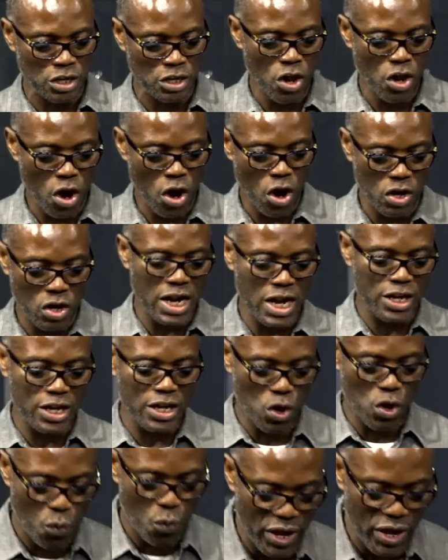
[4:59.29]
Under your
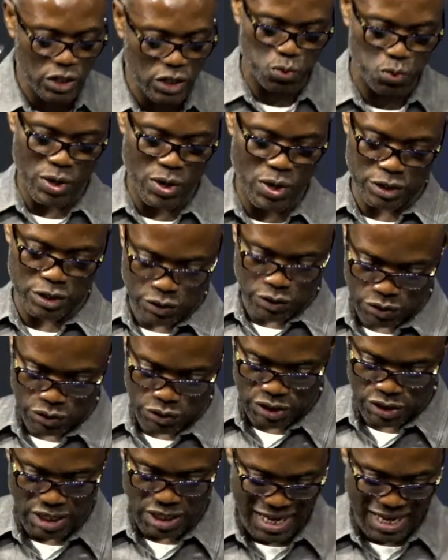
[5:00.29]
wings we are
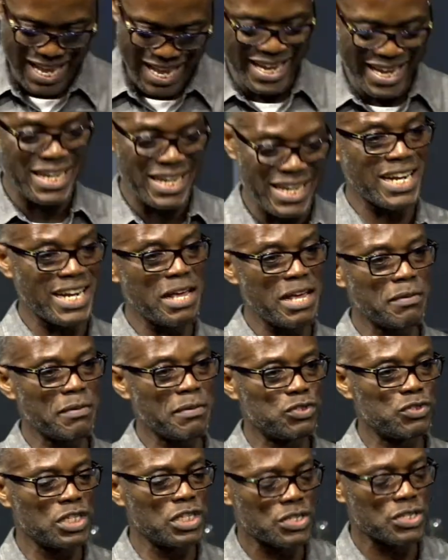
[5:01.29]
thrusting, in the name of
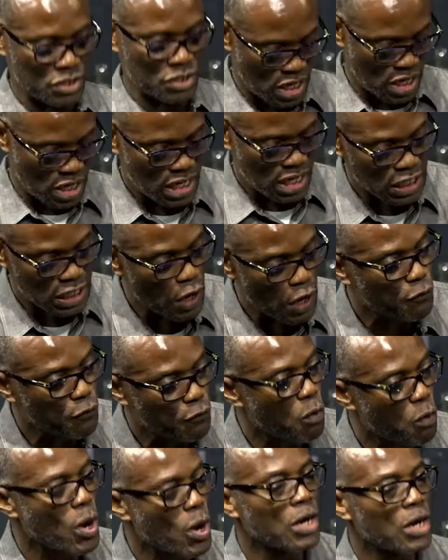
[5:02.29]
Jesus. Therefore,
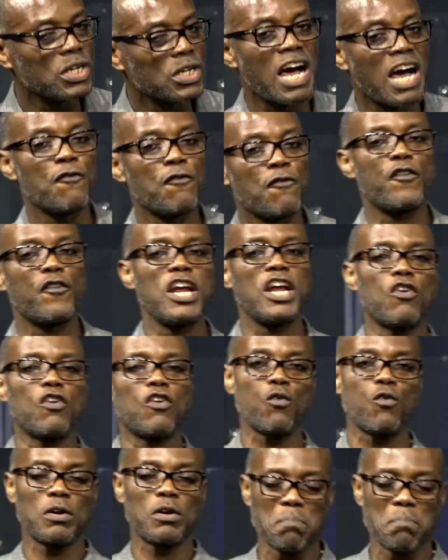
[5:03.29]
we are not afraid of what